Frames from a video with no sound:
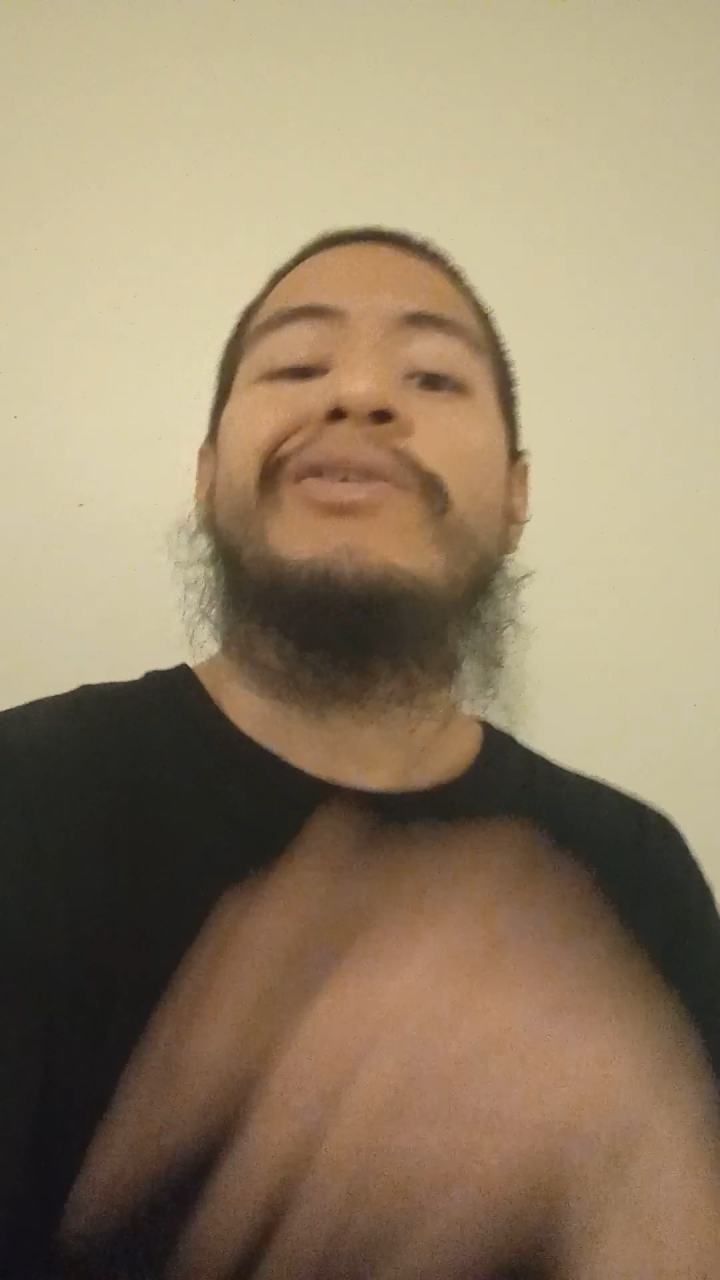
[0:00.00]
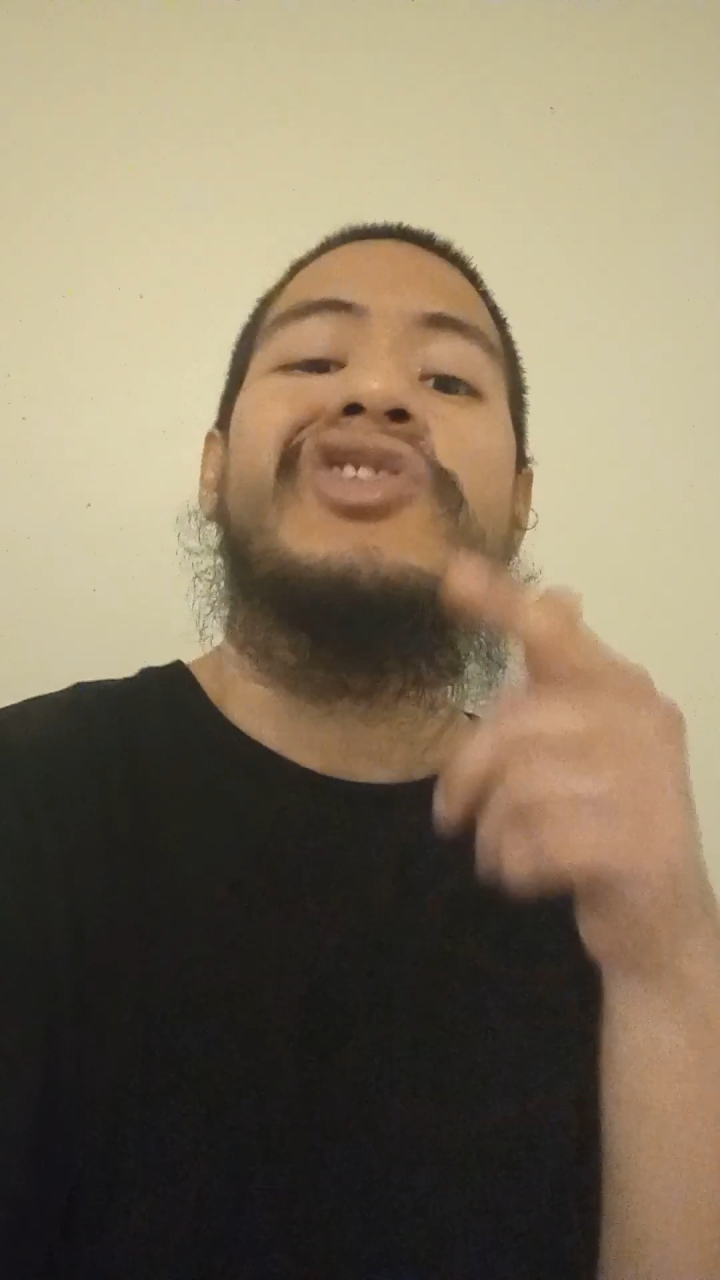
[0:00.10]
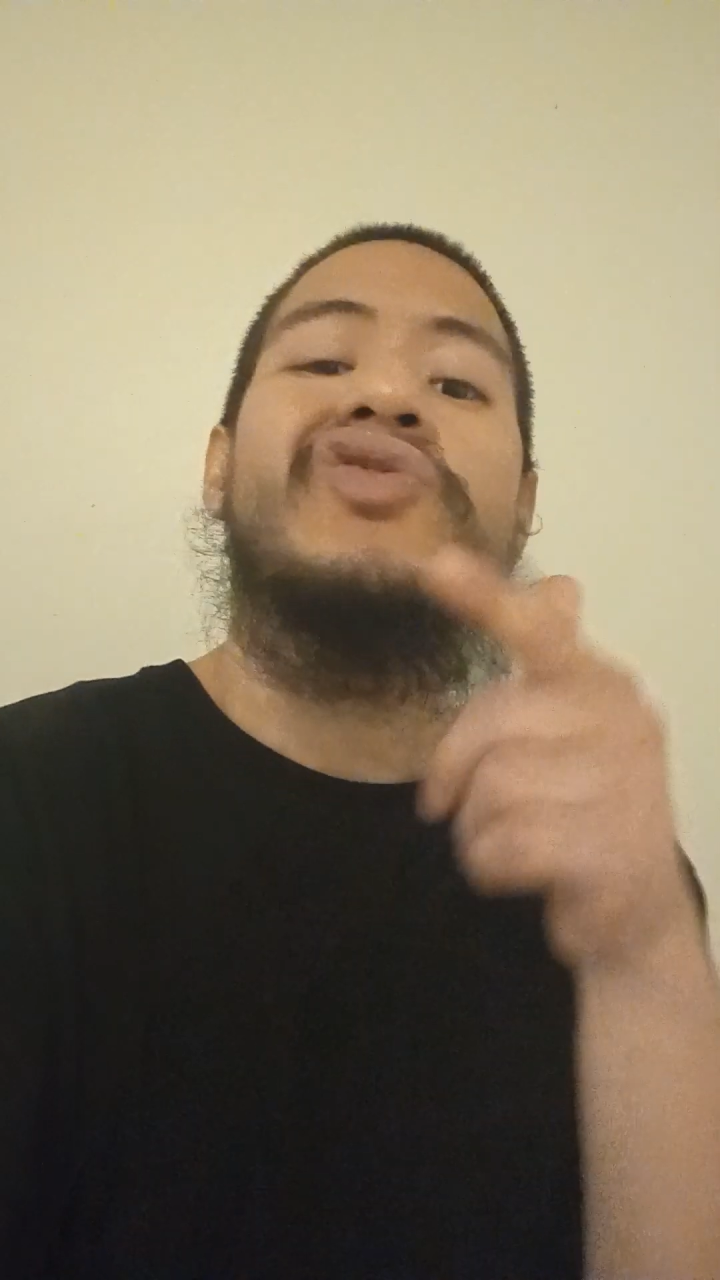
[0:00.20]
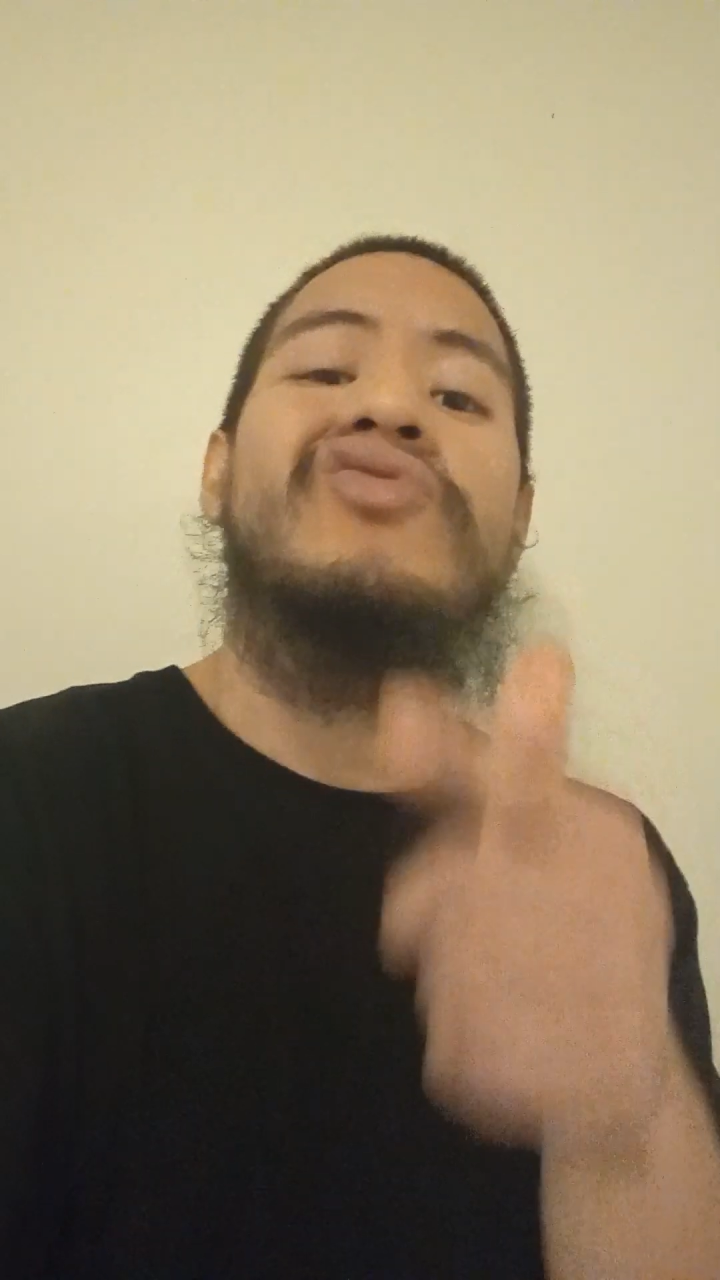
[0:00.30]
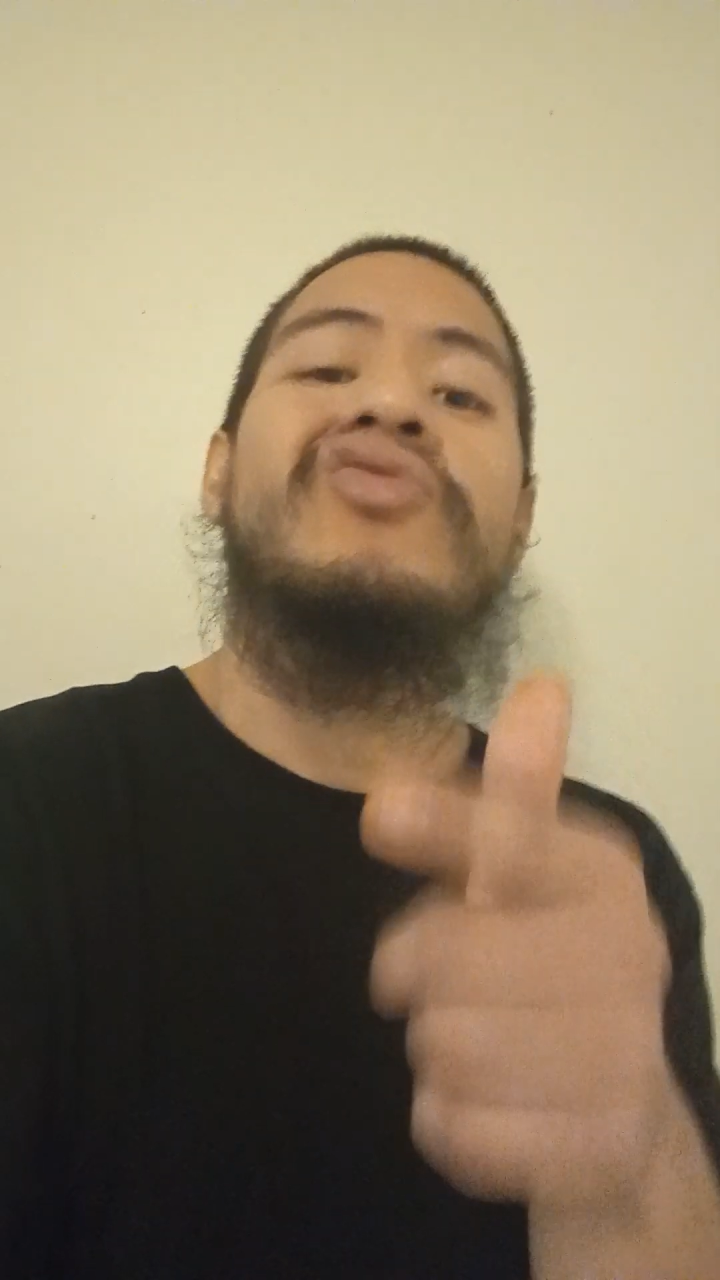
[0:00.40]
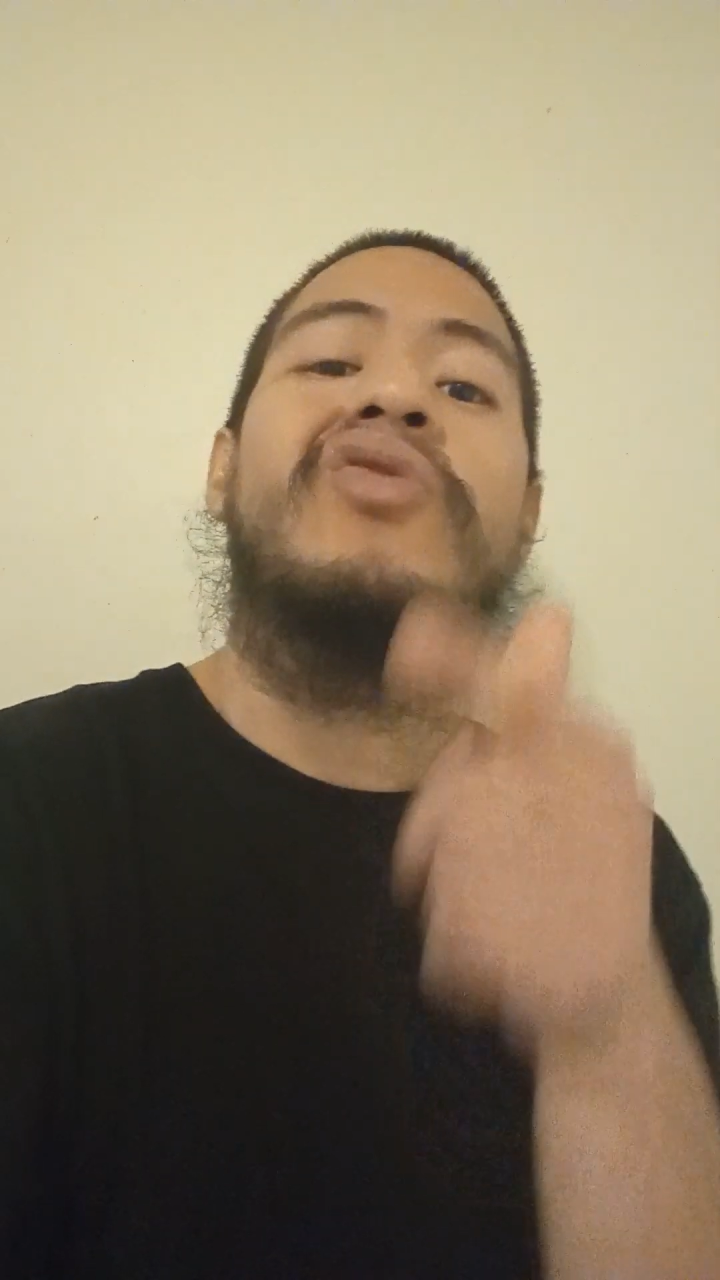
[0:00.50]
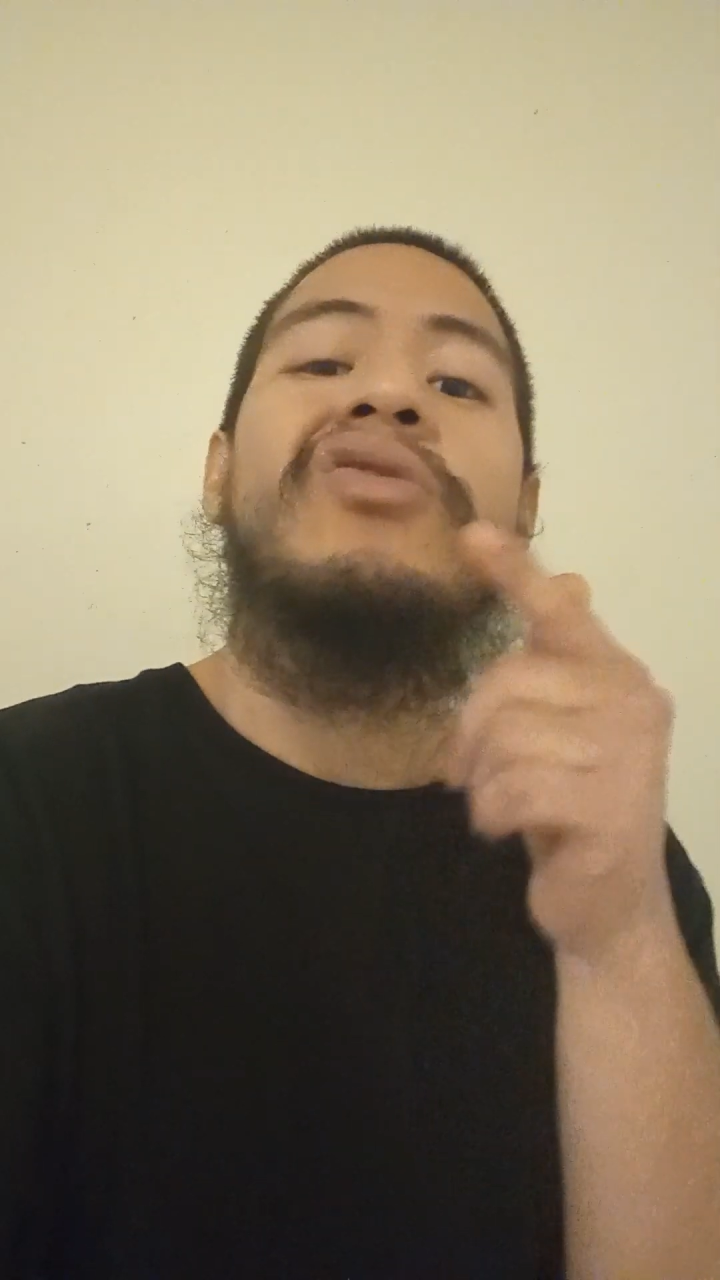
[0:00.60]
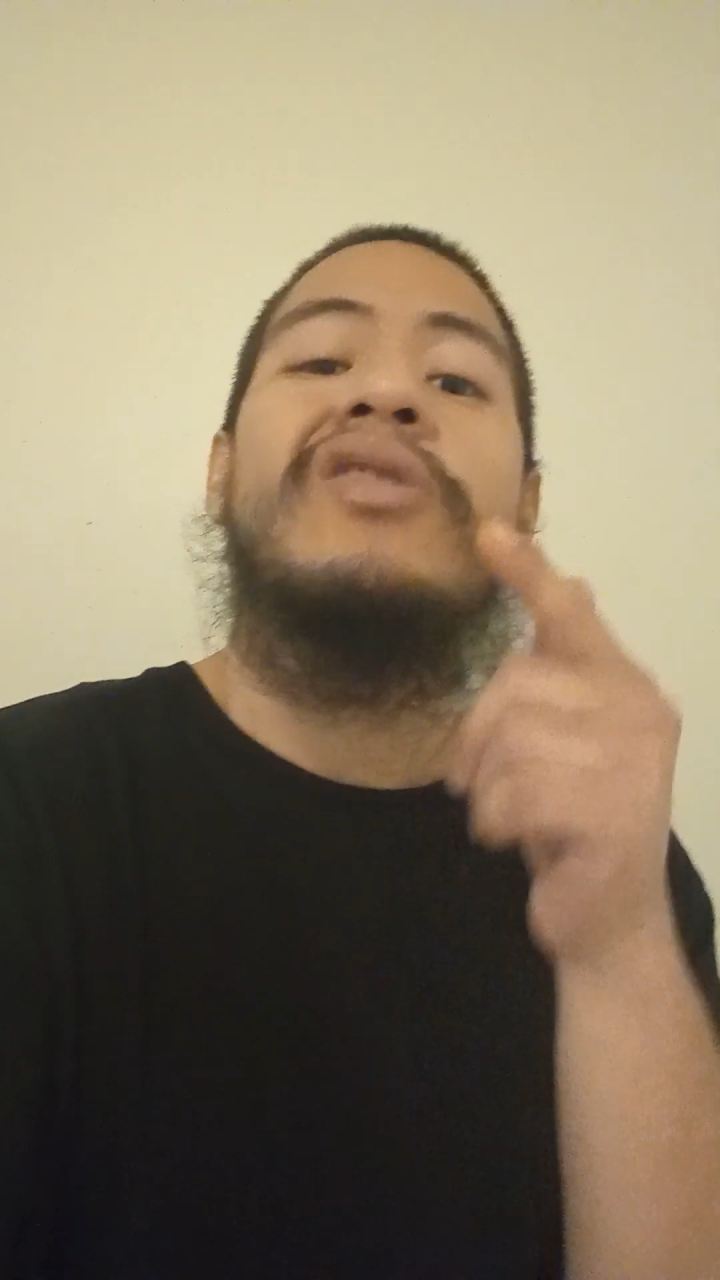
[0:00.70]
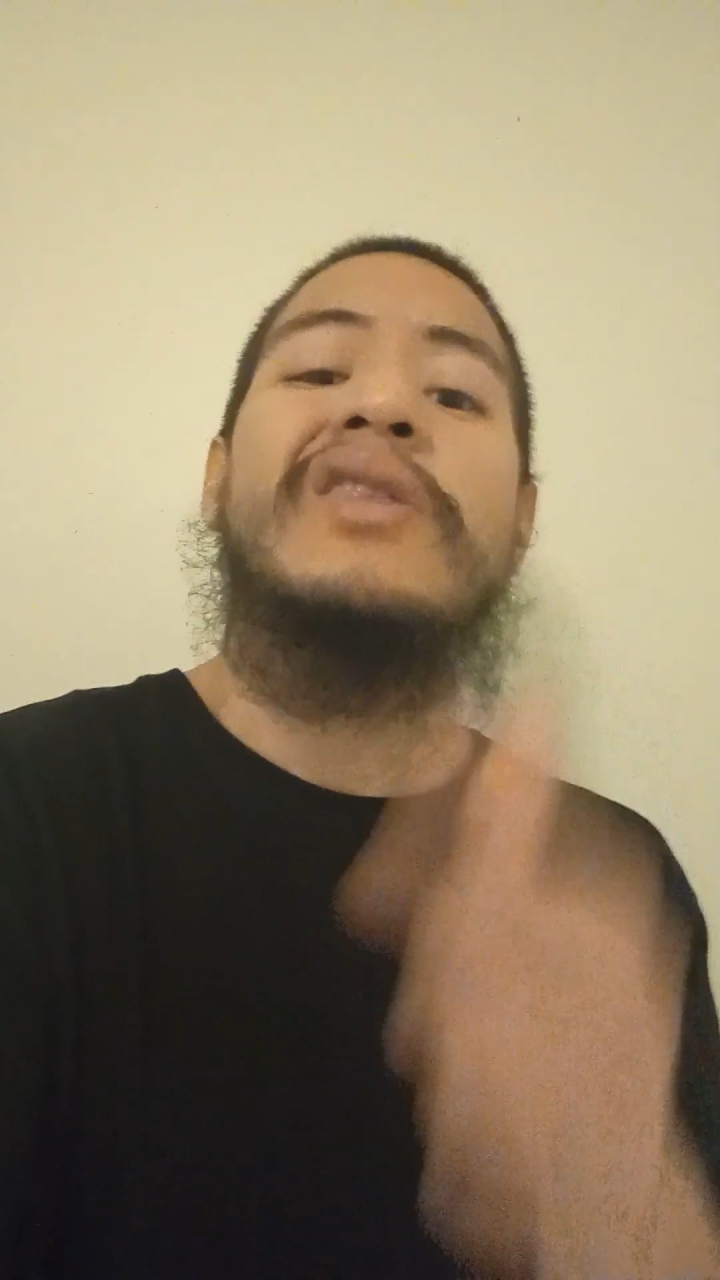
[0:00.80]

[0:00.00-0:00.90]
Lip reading: Make sure you're doing your